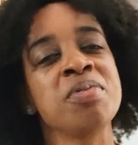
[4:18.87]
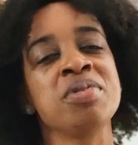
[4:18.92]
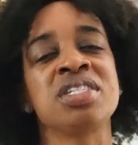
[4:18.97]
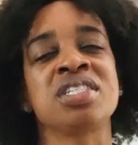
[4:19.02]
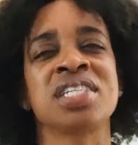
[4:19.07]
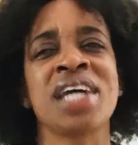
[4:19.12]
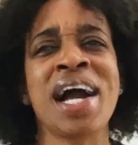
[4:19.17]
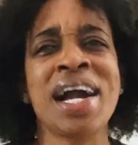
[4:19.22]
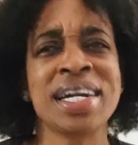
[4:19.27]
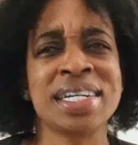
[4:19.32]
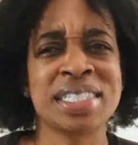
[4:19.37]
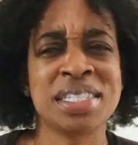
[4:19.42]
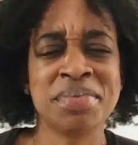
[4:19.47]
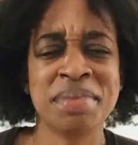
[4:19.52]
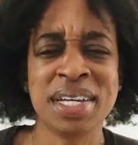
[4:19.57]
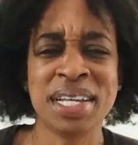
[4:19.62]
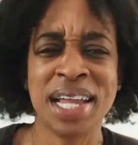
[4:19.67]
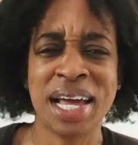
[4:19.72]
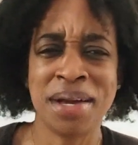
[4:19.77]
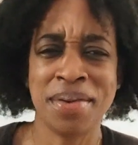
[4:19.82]
was shocking to
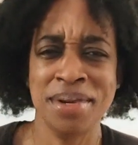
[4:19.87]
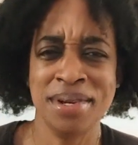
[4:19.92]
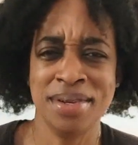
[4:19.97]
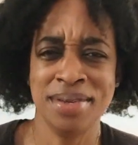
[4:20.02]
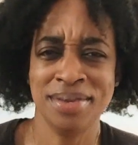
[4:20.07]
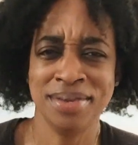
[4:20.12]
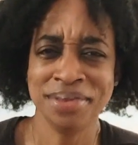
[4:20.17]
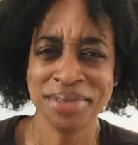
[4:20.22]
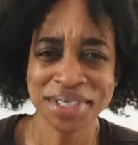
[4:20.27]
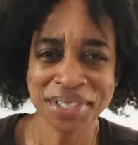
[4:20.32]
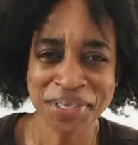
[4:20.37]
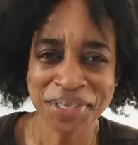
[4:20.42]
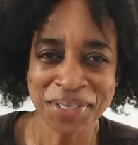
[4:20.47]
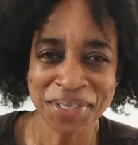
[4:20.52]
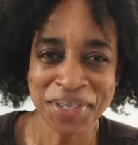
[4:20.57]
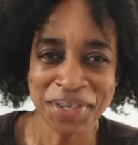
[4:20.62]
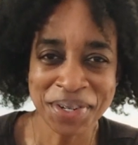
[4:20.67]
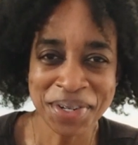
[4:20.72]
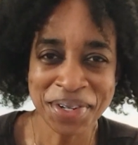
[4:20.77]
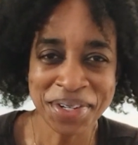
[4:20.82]
me, like,
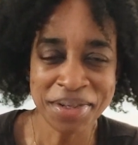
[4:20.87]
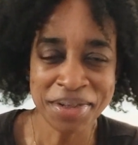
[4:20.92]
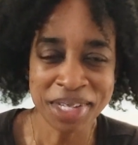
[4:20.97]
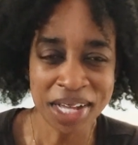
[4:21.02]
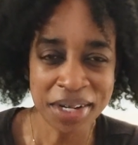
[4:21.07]
what?